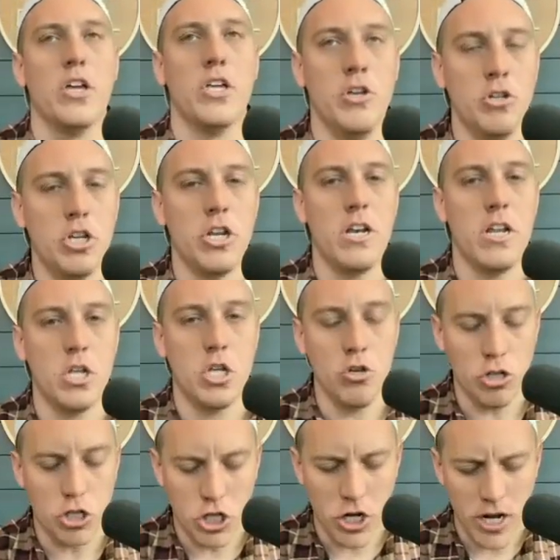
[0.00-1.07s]
You
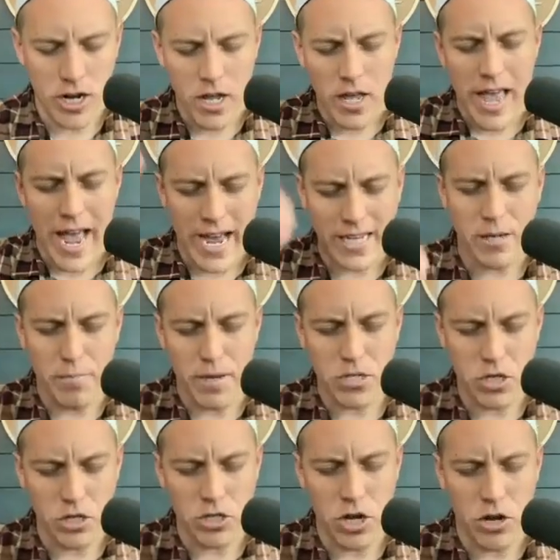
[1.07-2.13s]
should, as a
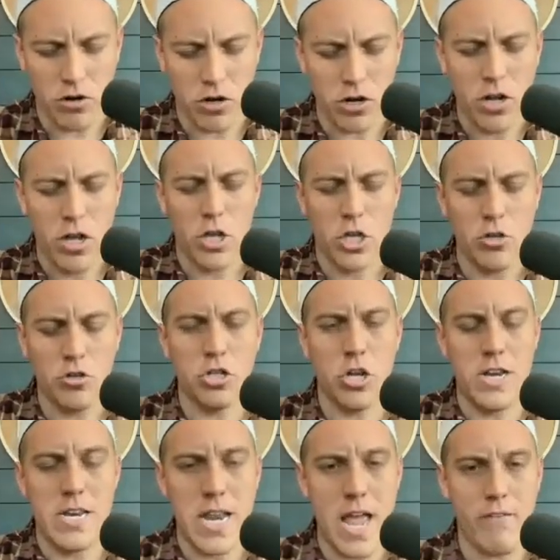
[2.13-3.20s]
business owner, you
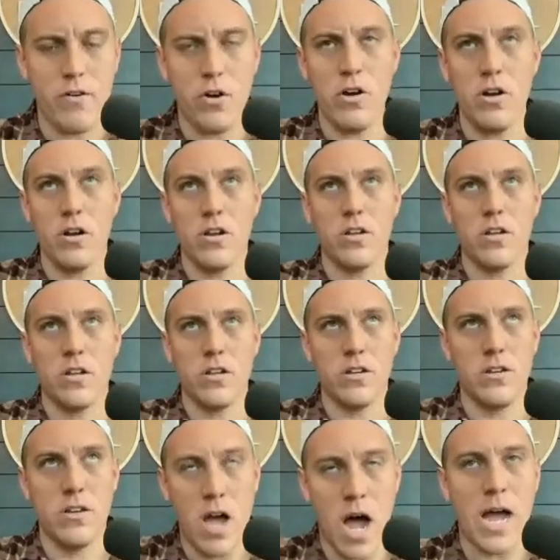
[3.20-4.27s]
should never
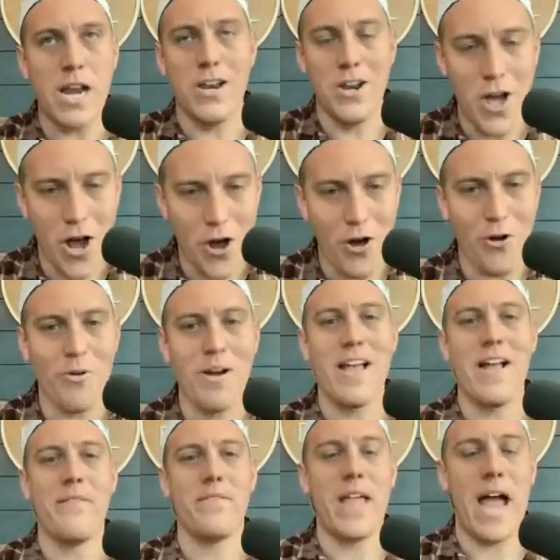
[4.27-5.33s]
not know
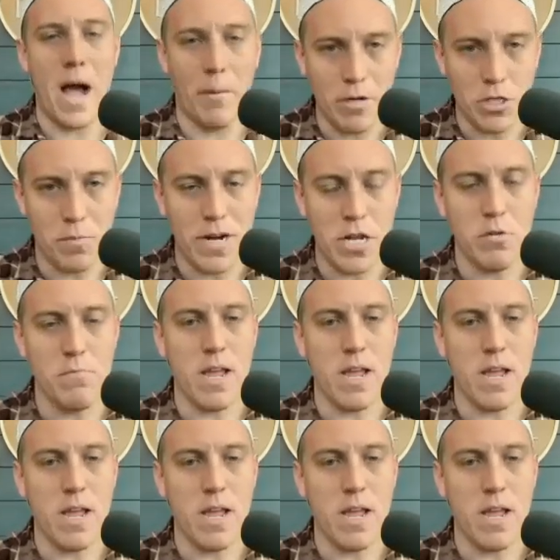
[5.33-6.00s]
how much money you